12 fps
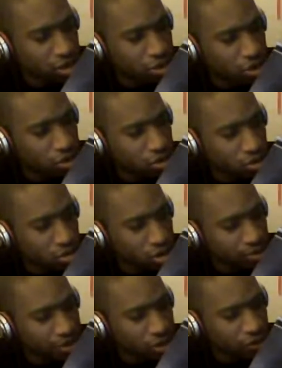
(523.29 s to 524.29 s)
Number
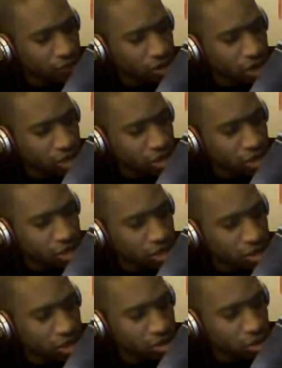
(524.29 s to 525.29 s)
2, the Flash,
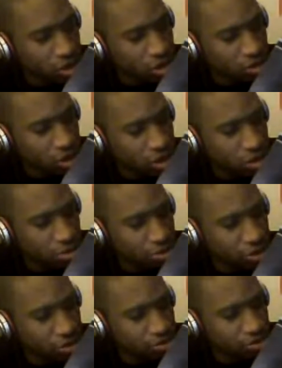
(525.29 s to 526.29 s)
aka Wally West,
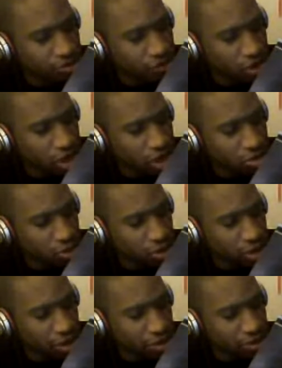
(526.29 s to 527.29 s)

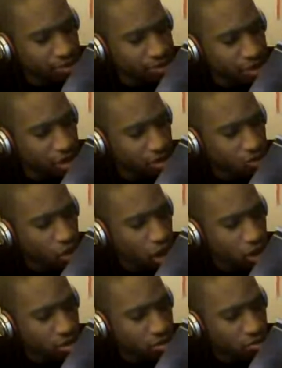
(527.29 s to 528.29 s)
pre-Flashpoint era.
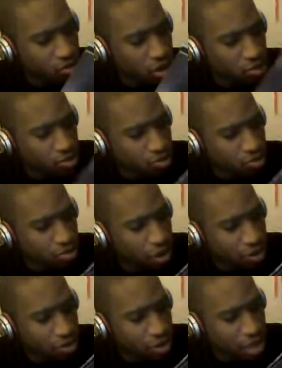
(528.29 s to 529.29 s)
While
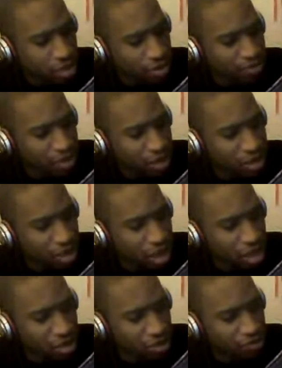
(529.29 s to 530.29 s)
Barry Allen may kind
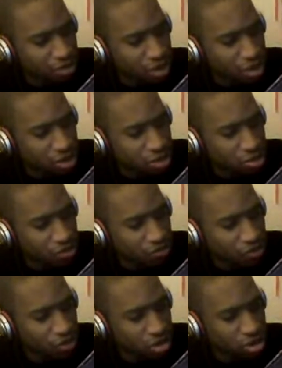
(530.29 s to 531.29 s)
of be the speed
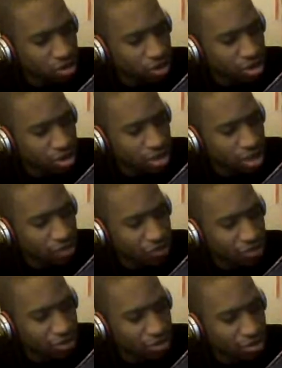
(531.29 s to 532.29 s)
force, no one has ever
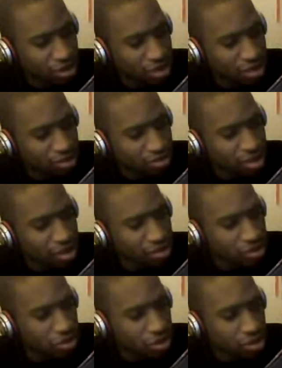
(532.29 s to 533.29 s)
used it
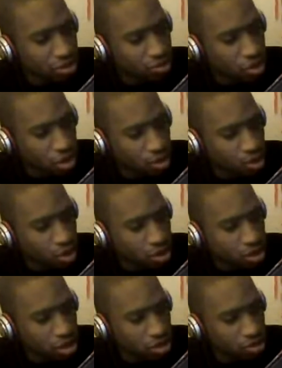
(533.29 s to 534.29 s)
better than Wally West,
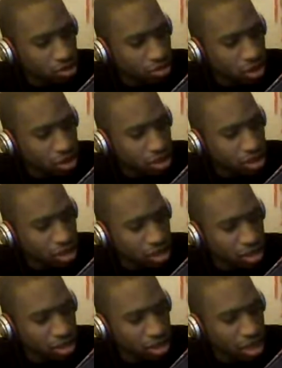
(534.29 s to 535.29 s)
the third man to take
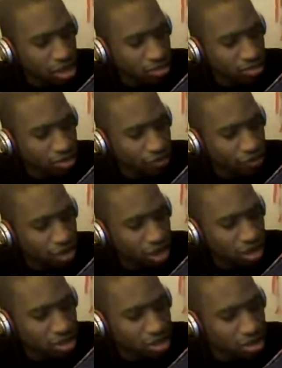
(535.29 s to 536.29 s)
the title of the Flash.